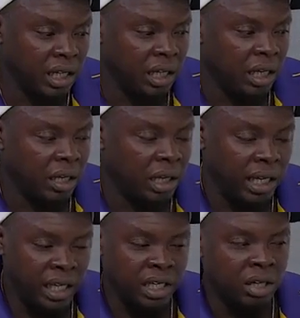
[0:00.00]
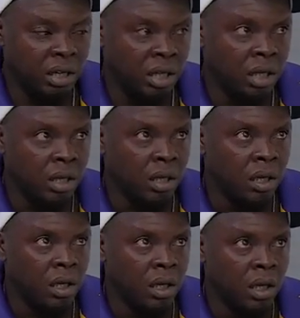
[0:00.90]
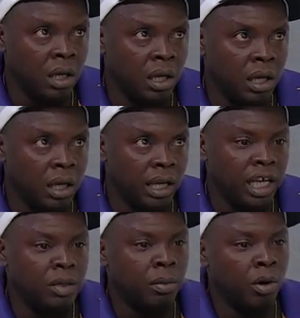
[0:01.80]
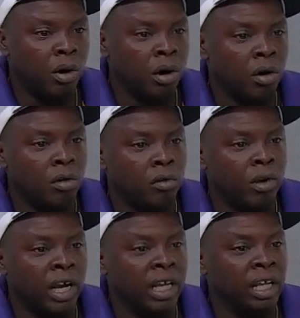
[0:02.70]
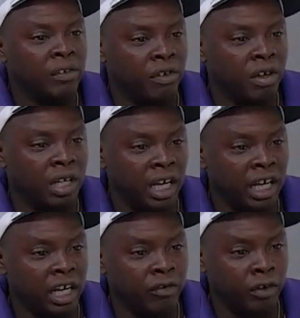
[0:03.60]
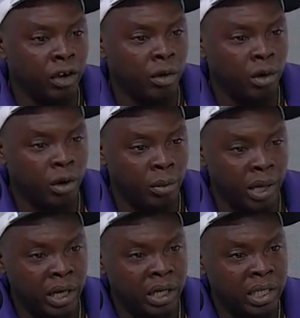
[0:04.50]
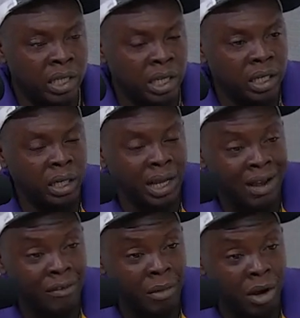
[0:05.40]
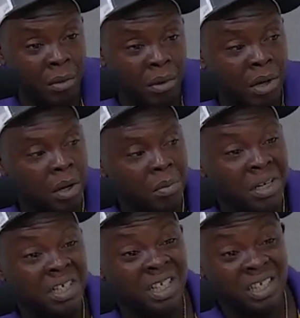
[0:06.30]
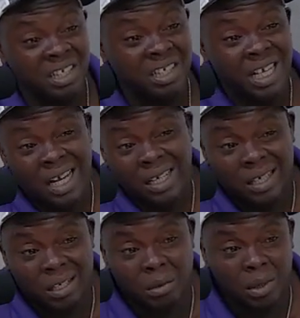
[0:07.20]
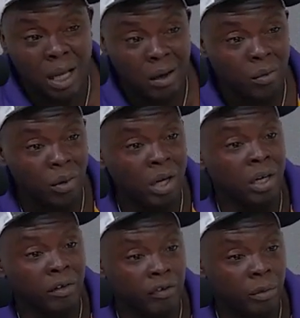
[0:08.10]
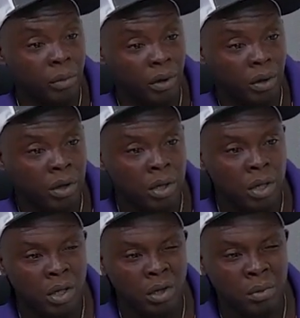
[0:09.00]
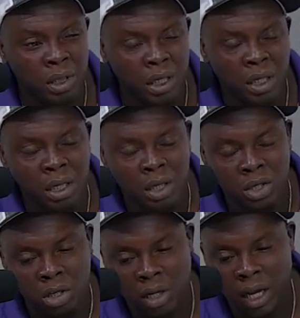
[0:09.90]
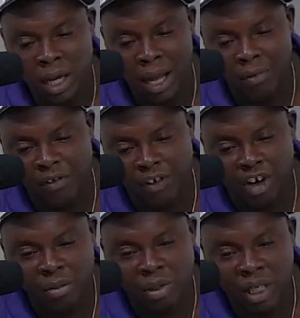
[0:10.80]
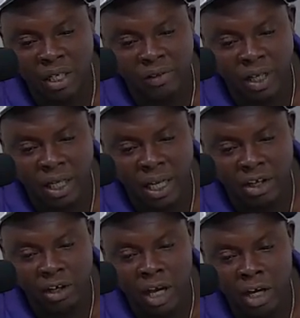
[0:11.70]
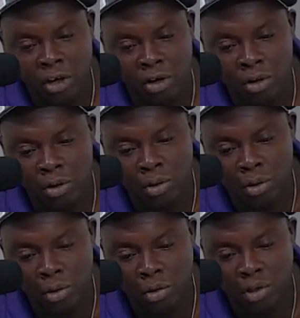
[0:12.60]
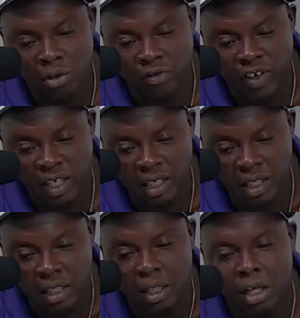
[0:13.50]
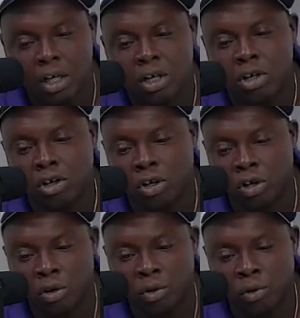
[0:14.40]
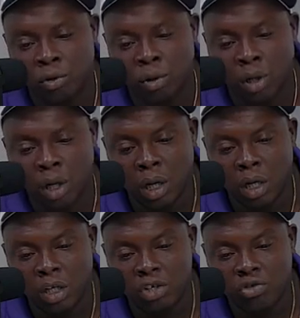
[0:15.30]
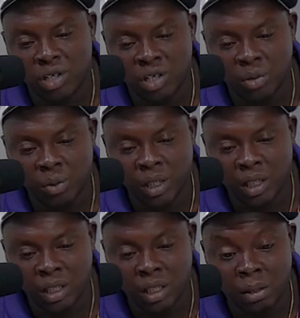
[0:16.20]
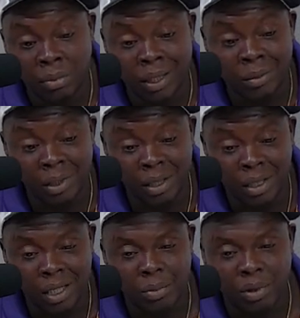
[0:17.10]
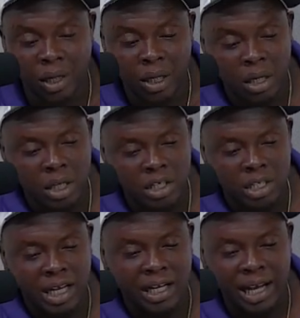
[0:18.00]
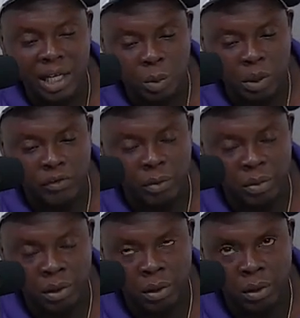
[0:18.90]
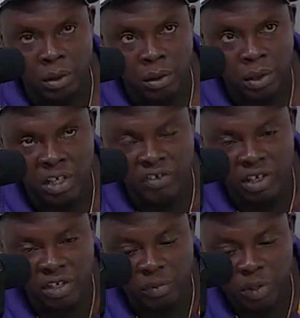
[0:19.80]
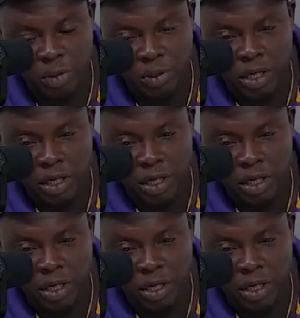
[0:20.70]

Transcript: he's more ready as far as like an NFL quarterback than say the guy from Auburn. But just as talented when like running the football. You know what I'm saying? So, like, I'm a firm believer in, like, you got to know what you're facing, know their strengths and weaknesses to be able to disable that. Just like last week from a defensive perspective,